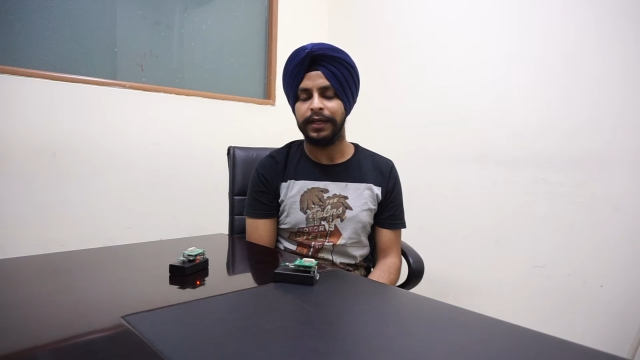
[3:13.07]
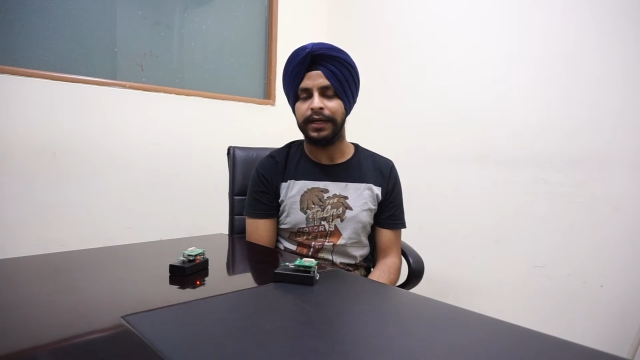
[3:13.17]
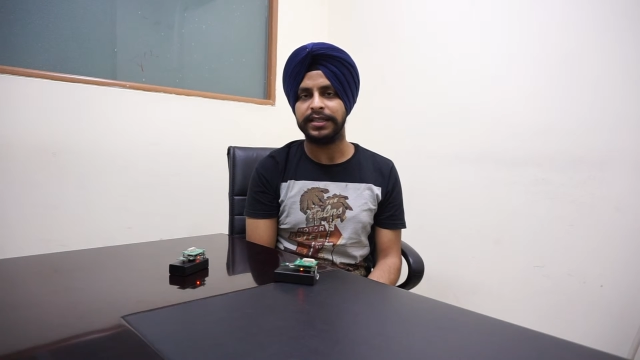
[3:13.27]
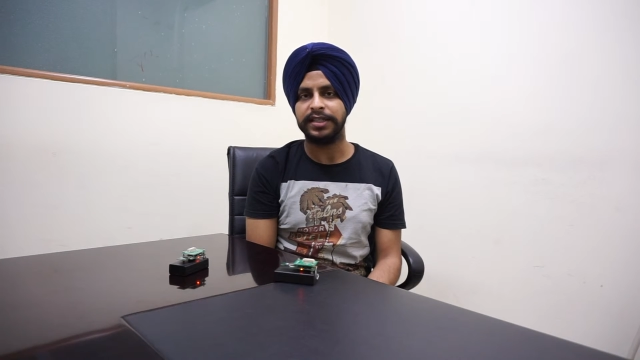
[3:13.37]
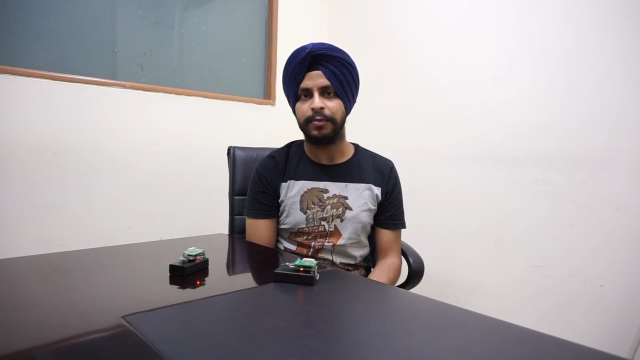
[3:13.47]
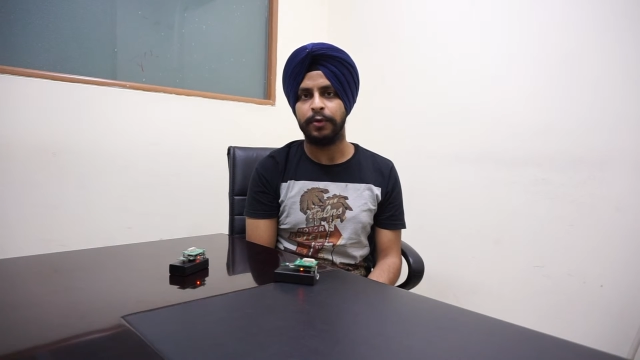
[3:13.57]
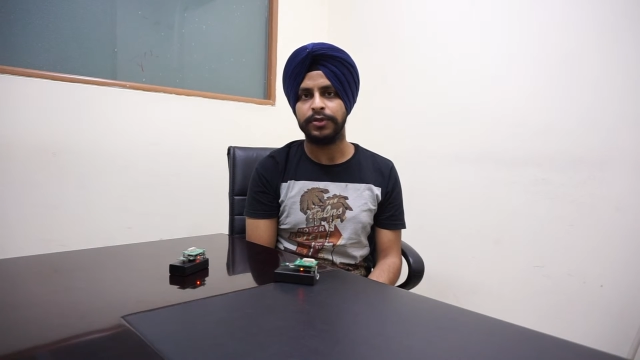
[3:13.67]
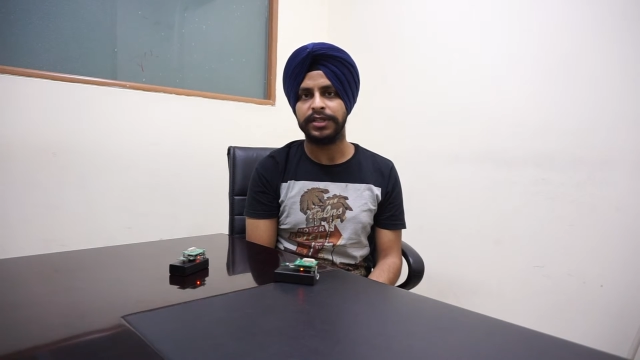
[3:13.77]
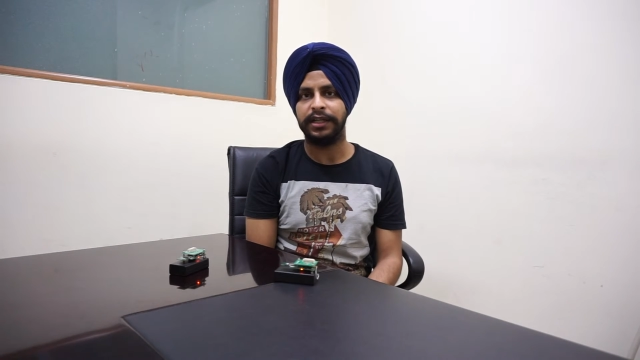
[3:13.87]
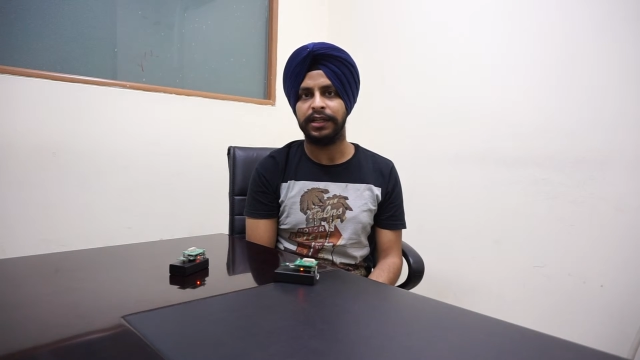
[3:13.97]
let us suppose
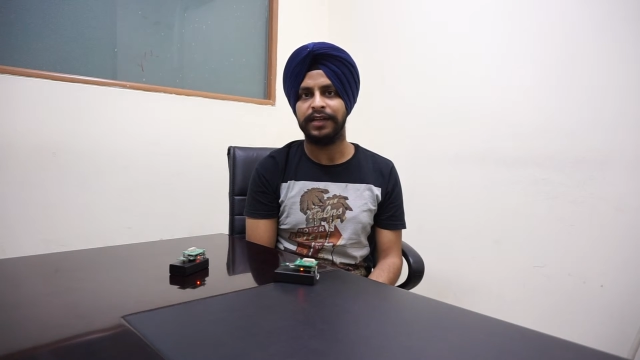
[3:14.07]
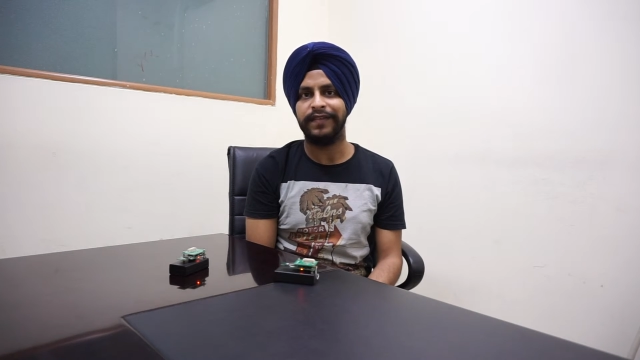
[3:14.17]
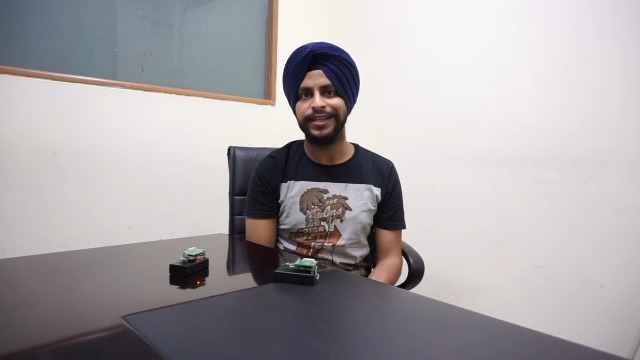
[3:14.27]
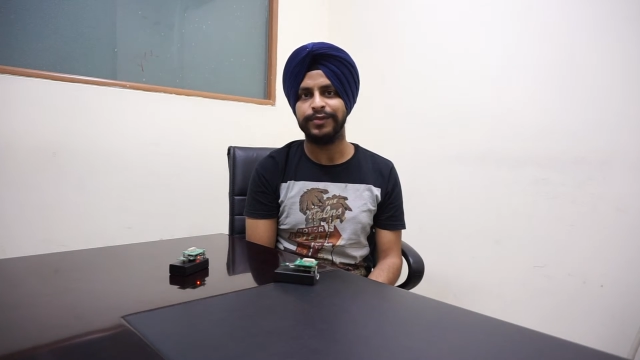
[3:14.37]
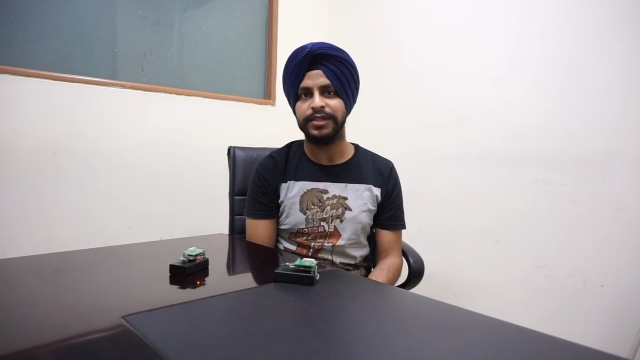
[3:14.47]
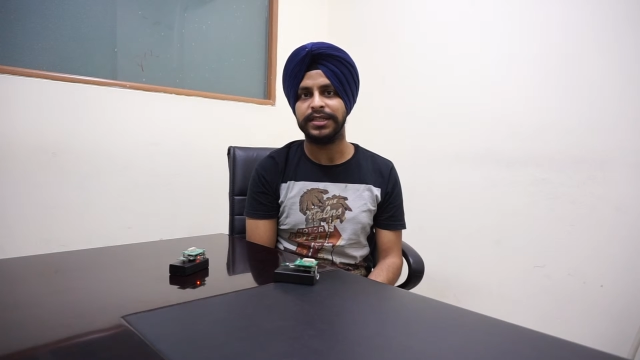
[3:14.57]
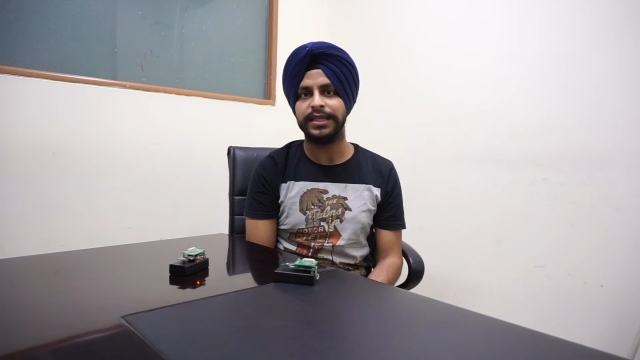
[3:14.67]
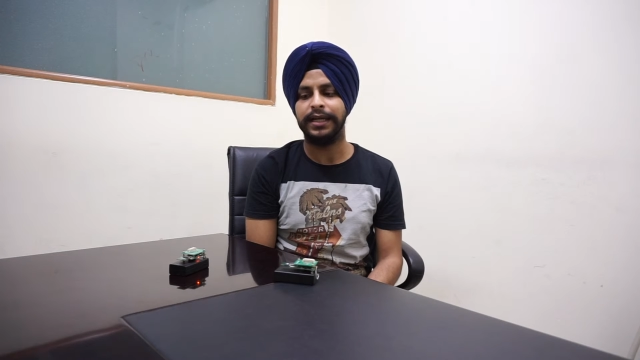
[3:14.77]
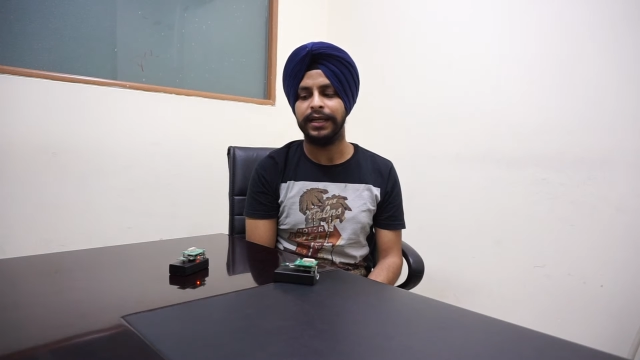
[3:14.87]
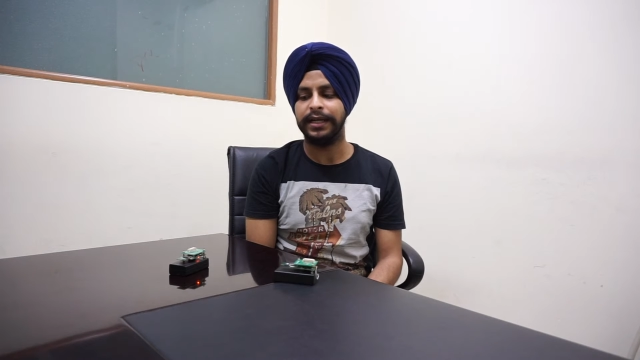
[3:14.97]
that the device which is
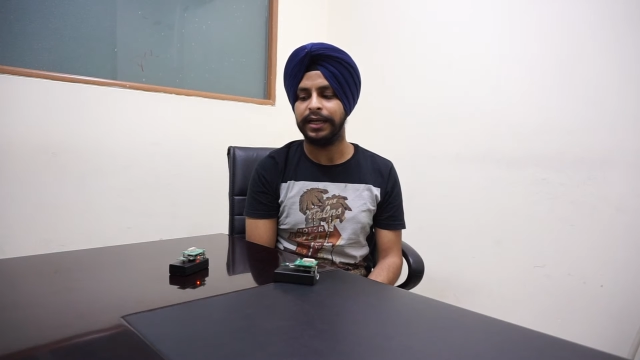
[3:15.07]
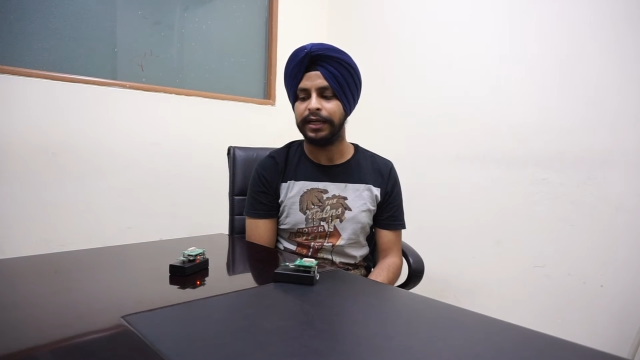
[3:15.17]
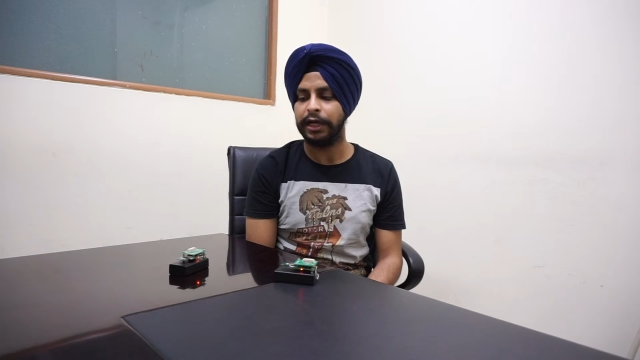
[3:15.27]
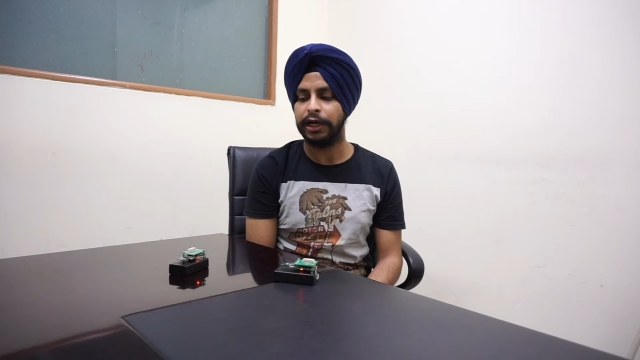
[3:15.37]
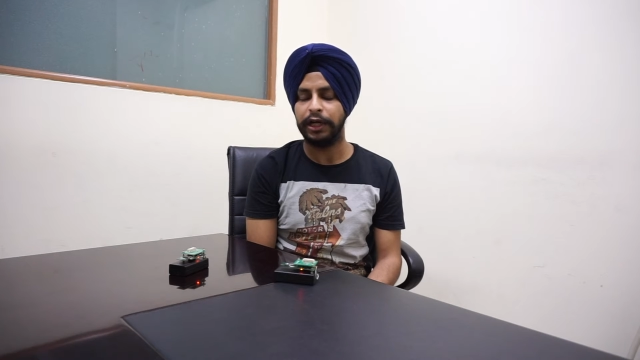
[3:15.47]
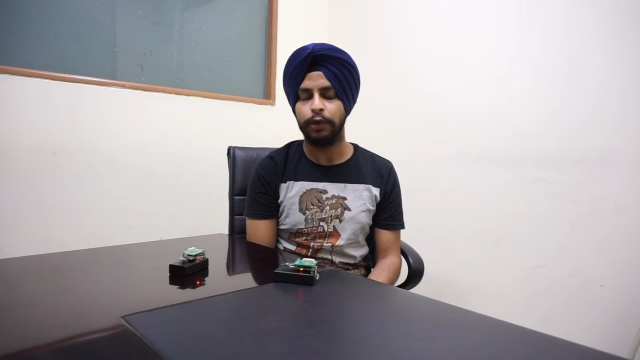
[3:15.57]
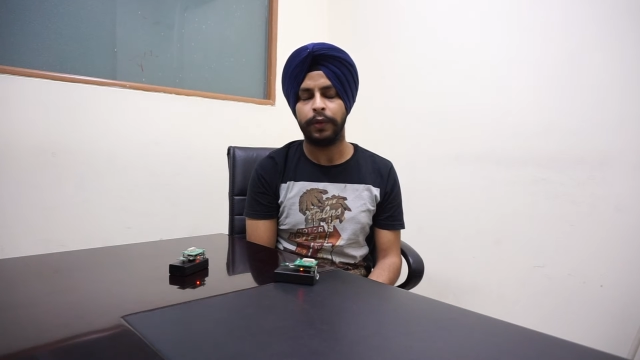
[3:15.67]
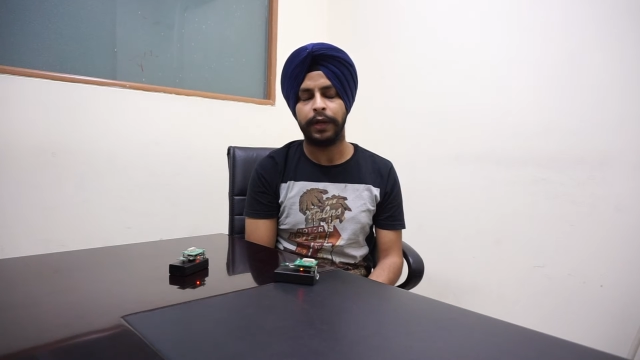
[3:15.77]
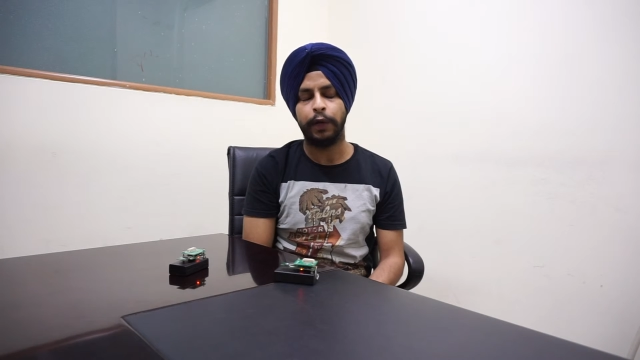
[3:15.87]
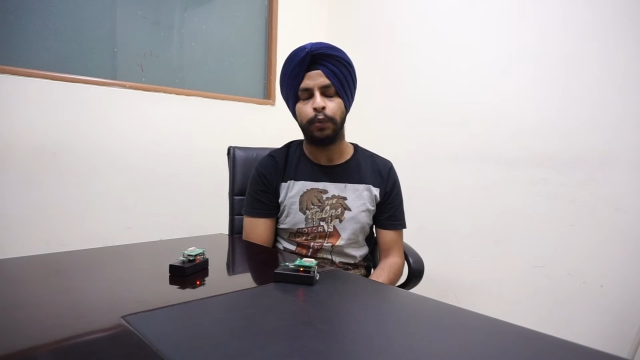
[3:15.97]
sending data into the
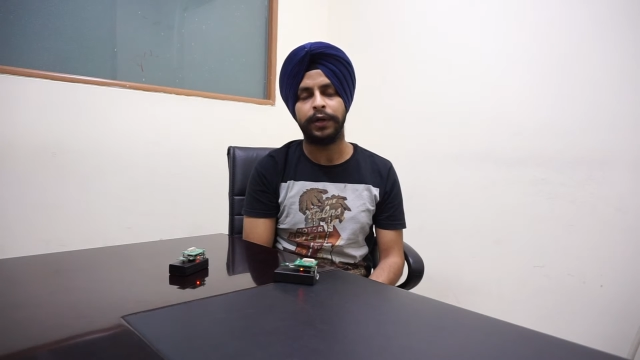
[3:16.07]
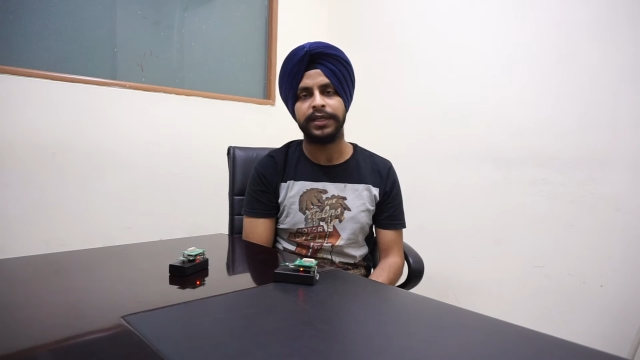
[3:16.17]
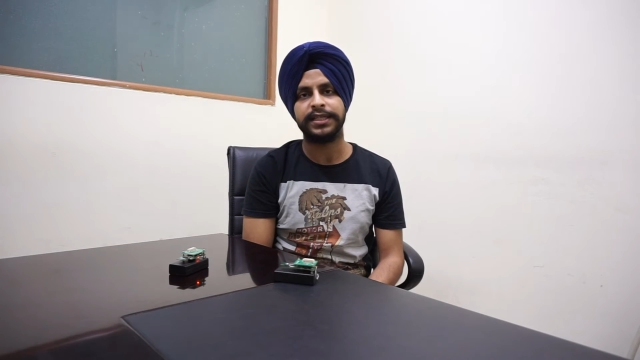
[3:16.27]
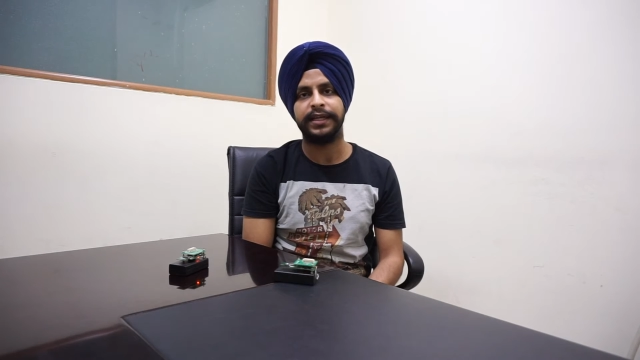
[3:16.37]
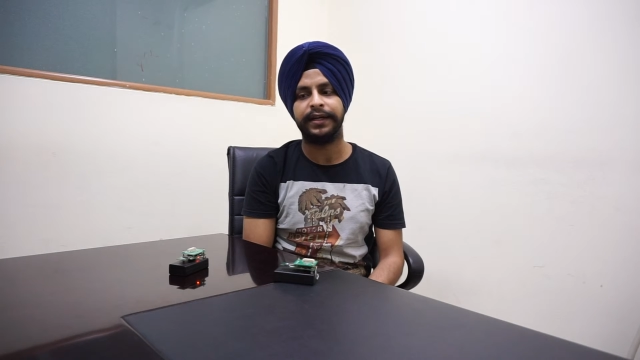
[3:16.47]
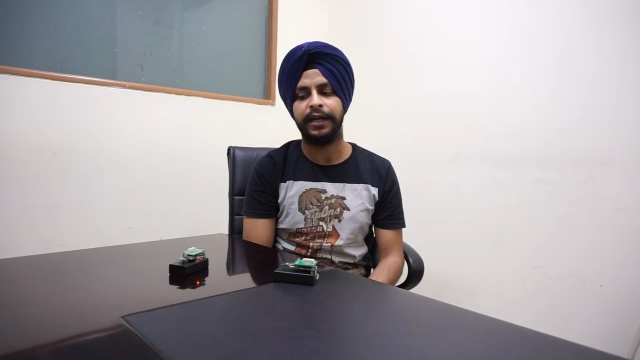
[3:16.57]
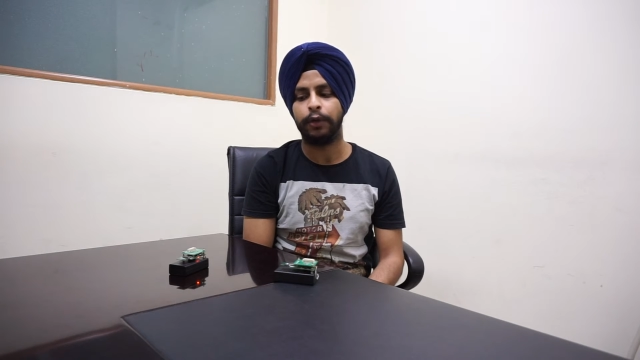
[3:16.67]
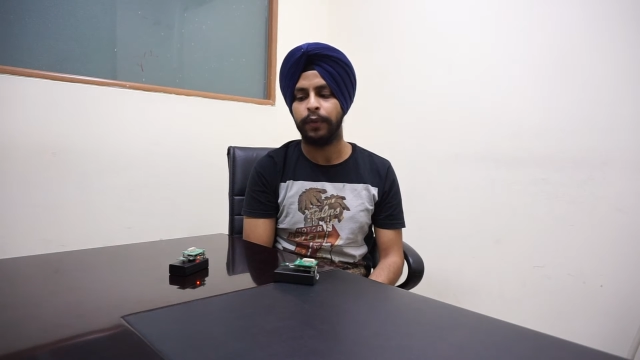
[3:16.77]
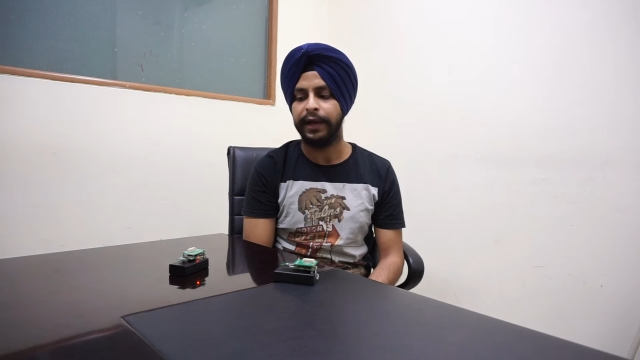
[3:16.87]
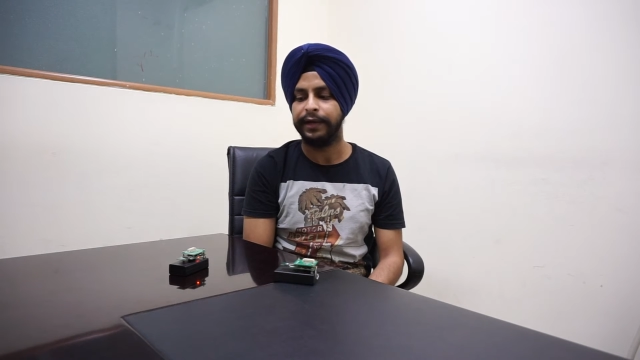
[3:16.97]
network is connected to
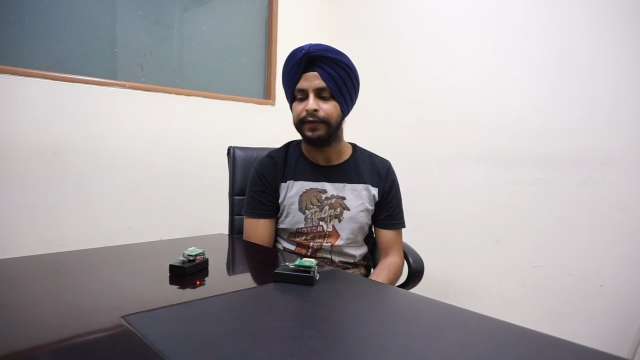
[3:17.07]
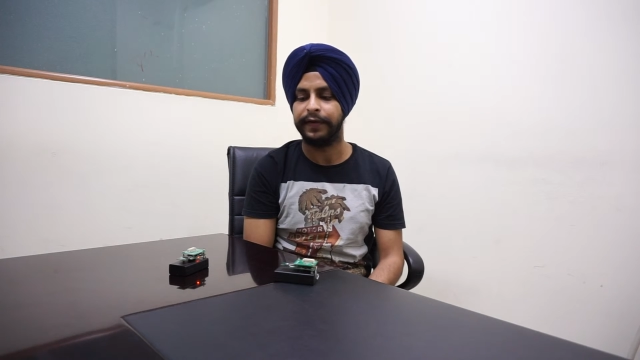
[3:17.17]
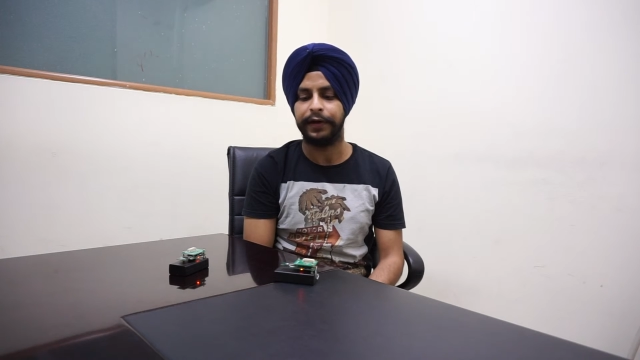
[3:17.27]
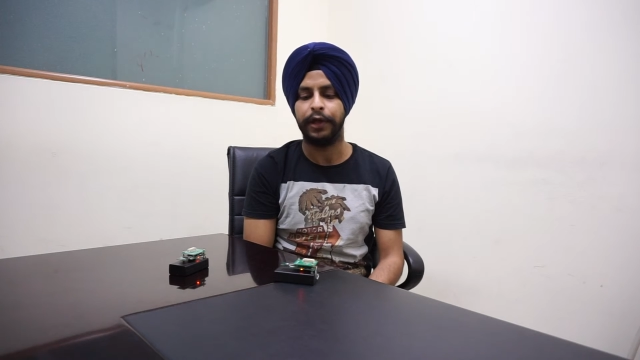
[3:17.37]
the internet.